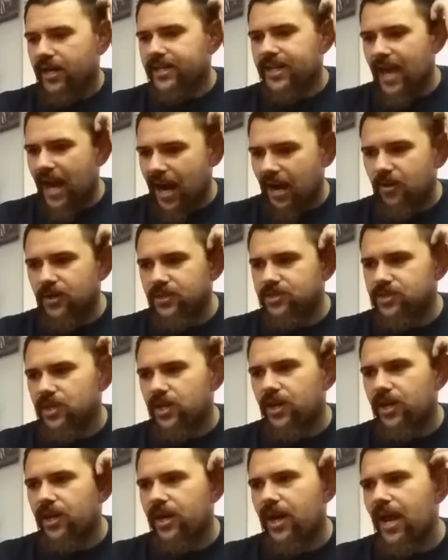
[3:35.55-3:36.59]

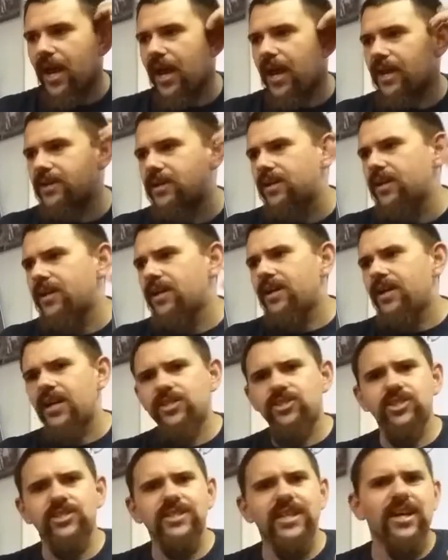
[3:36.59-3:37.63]
character, and
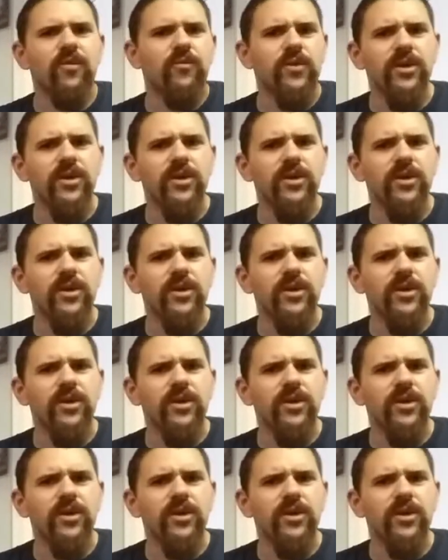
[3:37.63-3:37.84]
it's just like a